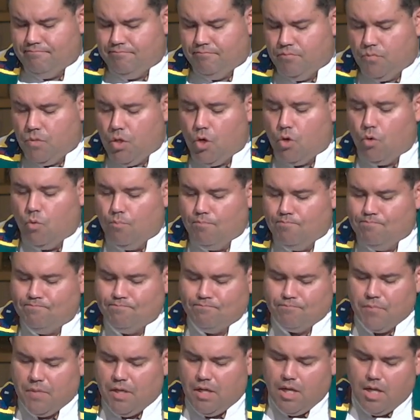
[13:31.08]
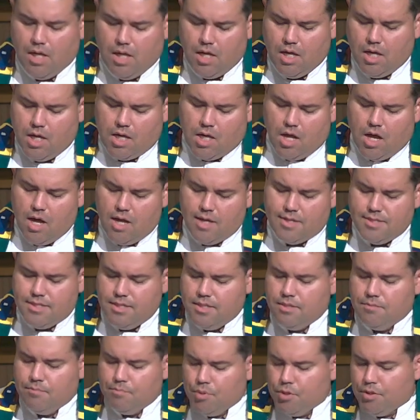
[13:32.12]
No, God
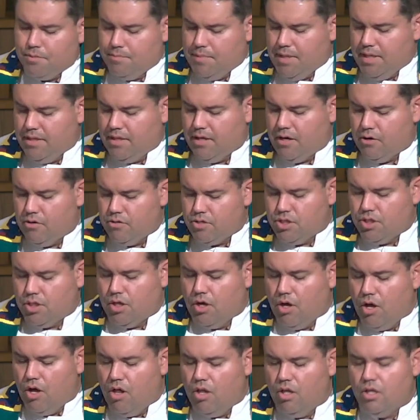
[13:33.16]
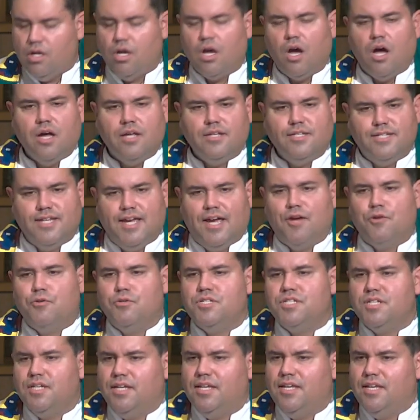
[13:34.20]
didn't put me there to call God down
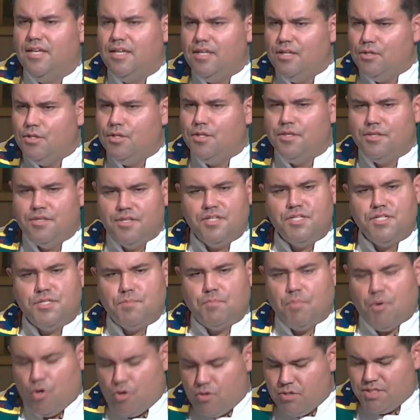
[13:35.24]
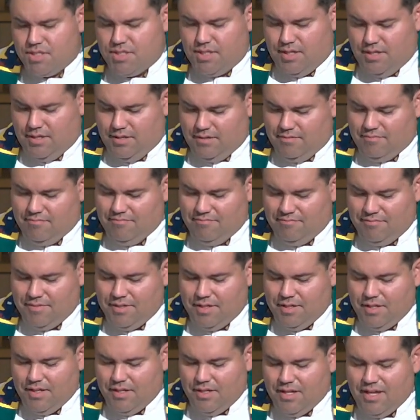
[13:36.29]
to heal this person.
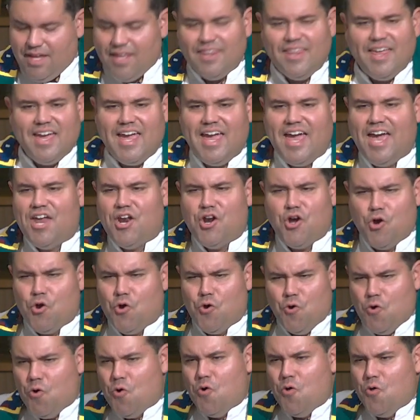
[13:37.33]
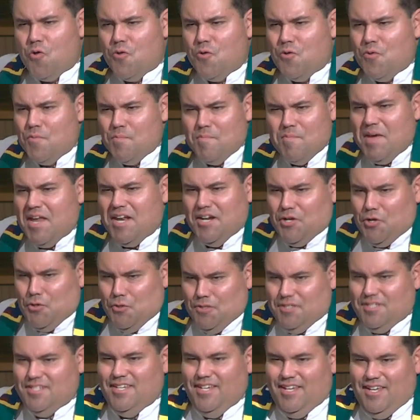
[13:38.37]
They had a whole medical
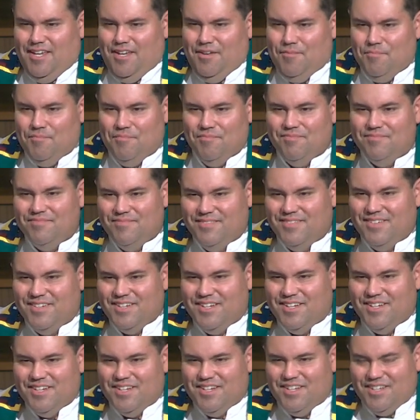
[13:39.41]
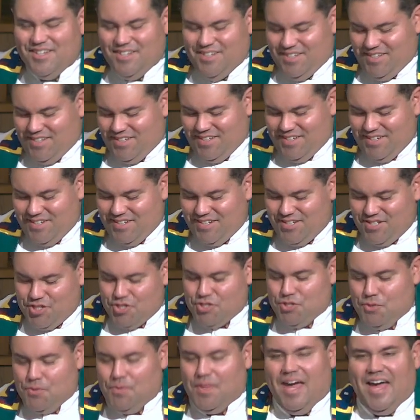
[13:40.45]
team to
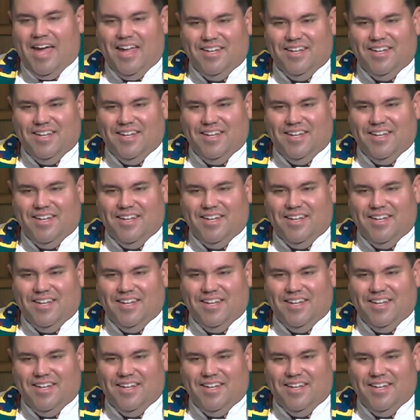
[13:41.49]
do that.